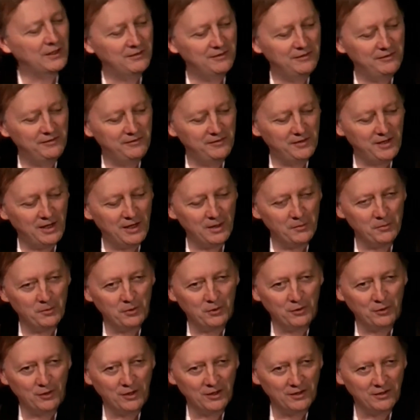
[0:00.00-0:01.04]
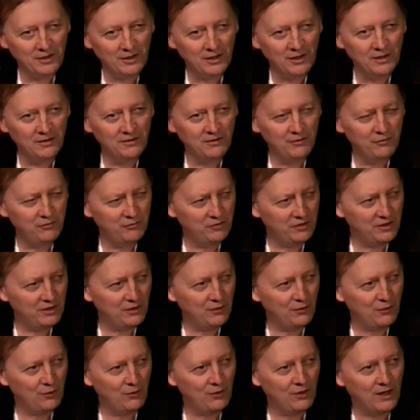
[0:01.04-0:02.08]
this time an
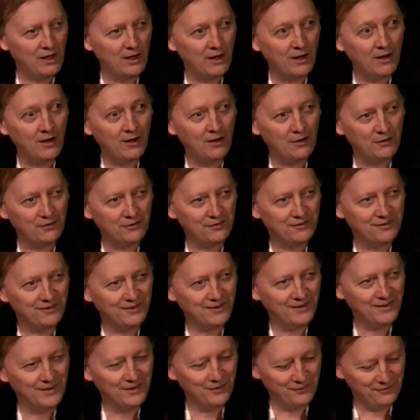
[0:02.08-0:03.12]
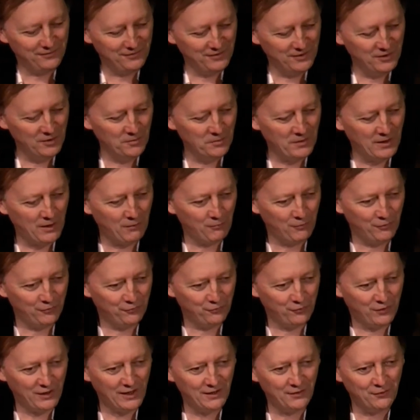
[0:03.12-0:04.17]
industrial art. Cinema was a
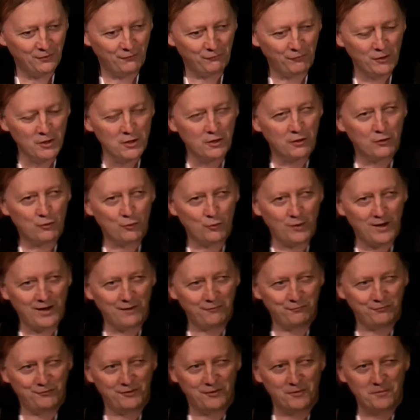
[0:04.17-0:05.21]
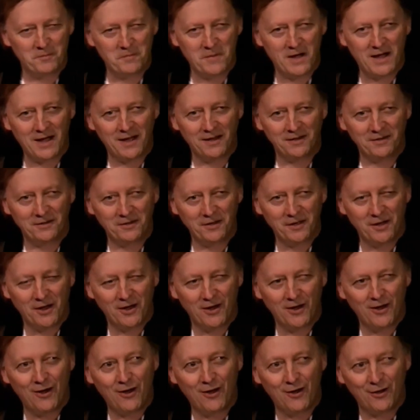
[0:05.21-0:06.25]
kind of craftsman
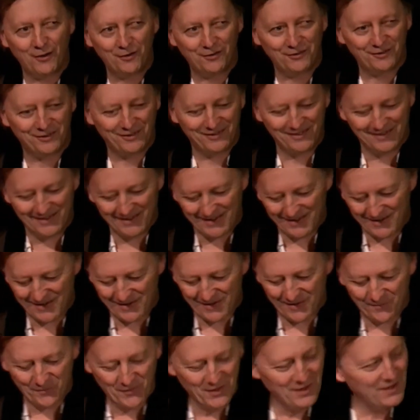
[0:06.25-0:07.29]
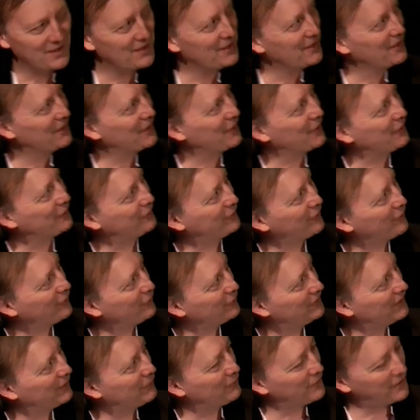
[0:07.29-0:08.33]
art. So
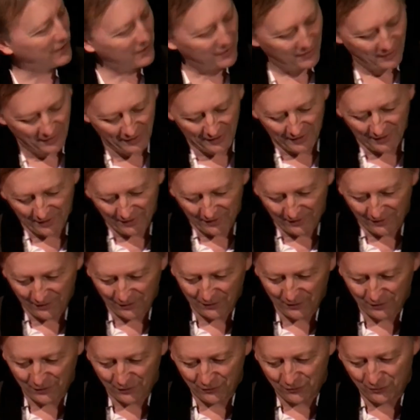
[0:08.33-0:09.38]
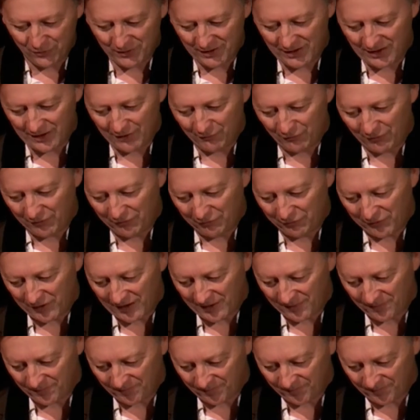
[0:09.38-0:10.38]
they were doing everything.